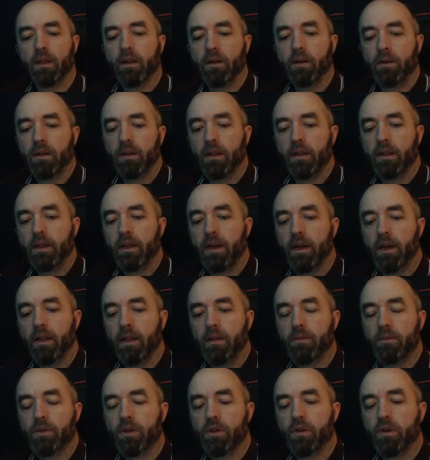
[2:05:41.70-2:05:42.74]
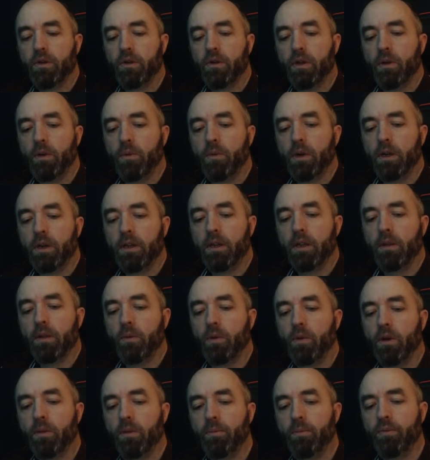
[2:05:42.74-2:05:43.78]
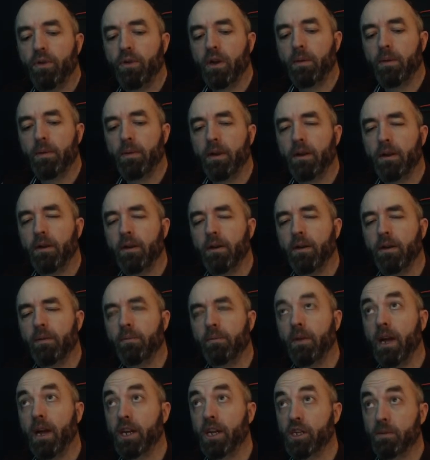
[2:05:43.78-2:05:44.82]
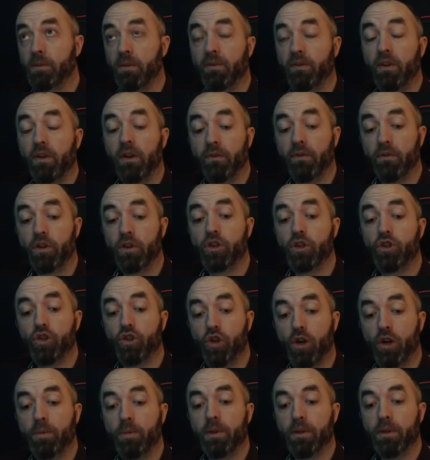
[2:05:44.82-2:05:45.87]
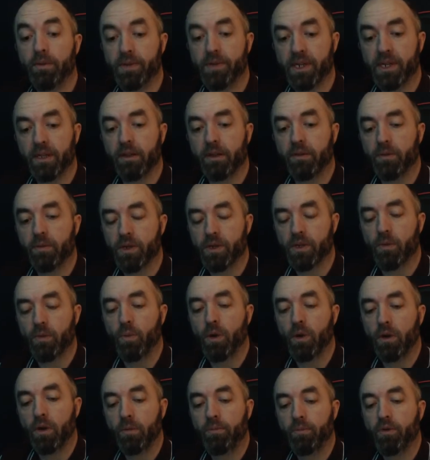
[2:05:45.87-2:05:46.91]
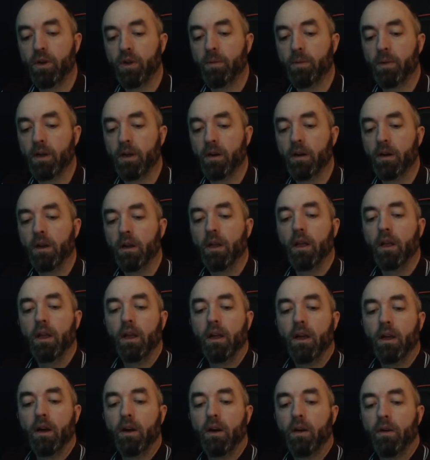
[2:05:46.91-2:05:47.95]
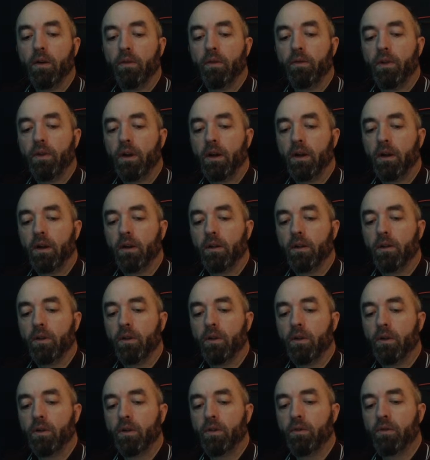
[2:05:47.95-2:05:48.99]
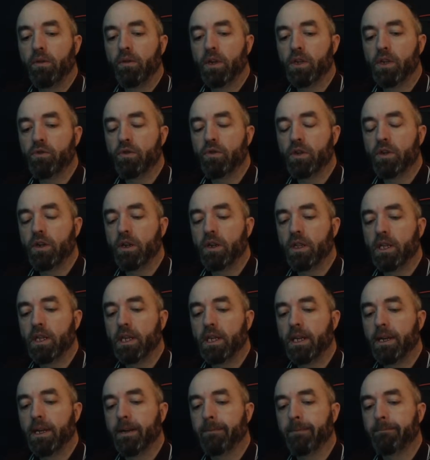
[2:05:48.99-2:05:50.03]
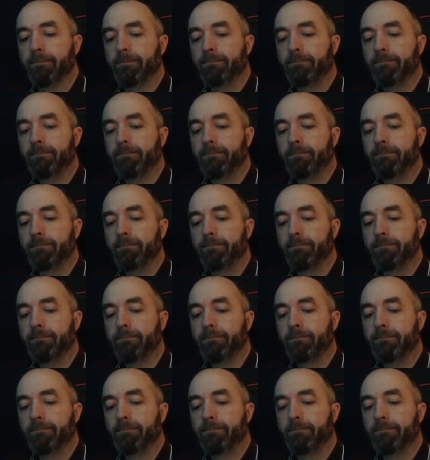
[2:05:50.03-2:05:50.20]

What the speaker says: did that. That was cool. I worked at the world premiere. My very first job in New Zealand was the world premiere of Lord of the Rings: Return of the King.